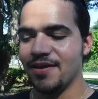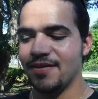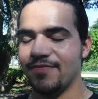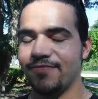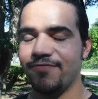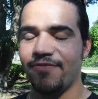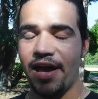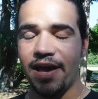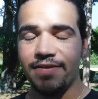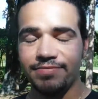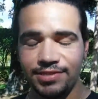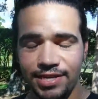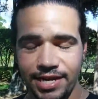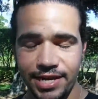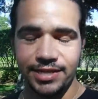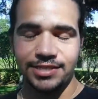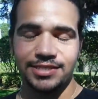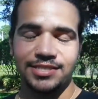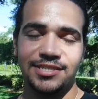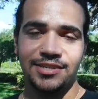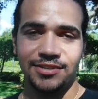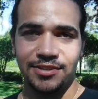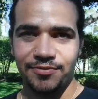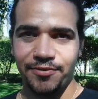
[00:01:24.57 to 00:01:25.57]
5
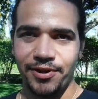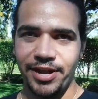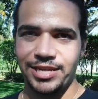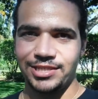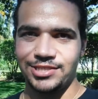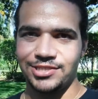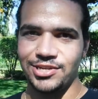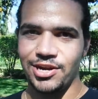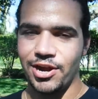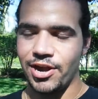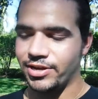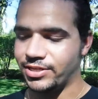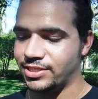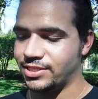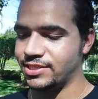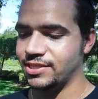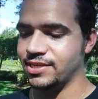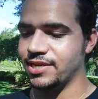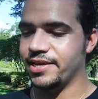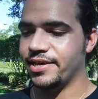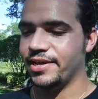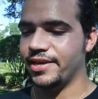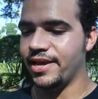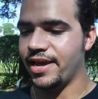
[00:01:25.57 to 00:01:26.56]
seconds till the raid starts.
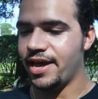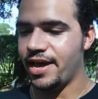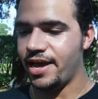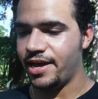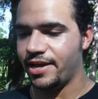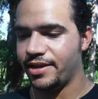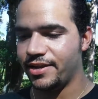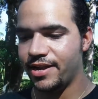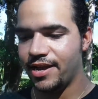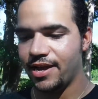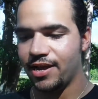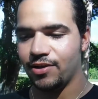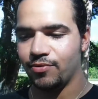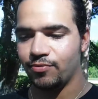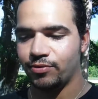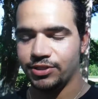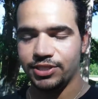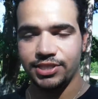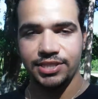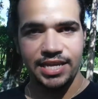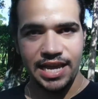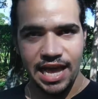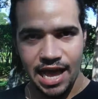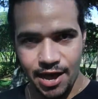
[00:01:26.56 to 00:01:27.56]
And we'll
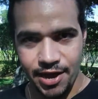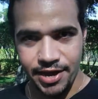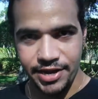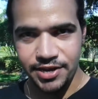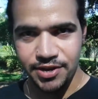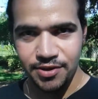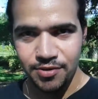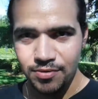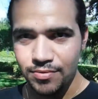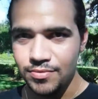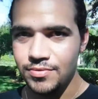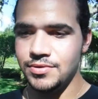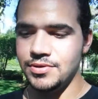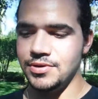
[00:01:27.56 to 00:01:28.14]
see how I do.